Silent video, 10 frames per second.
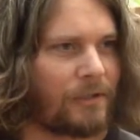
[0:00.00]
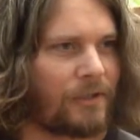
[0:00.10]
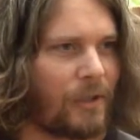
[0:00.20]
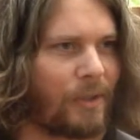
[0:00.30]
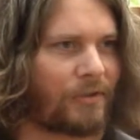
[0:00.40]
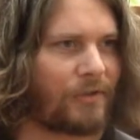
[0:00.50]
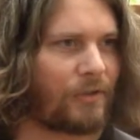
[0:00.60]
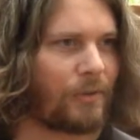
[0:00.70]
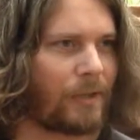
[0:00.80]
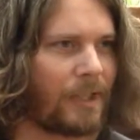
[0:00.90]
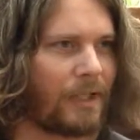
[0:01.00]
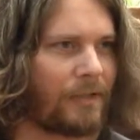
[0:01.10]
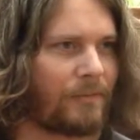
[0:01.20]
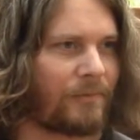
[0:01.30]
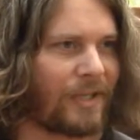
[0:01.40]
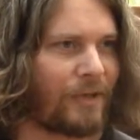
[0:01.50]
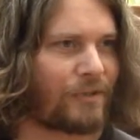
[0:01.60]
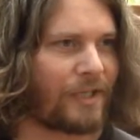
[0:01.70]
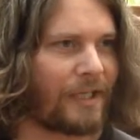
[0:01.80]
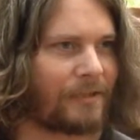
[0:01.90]
going to sound
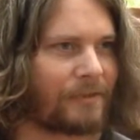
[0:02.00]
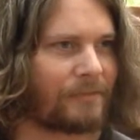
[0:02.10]
check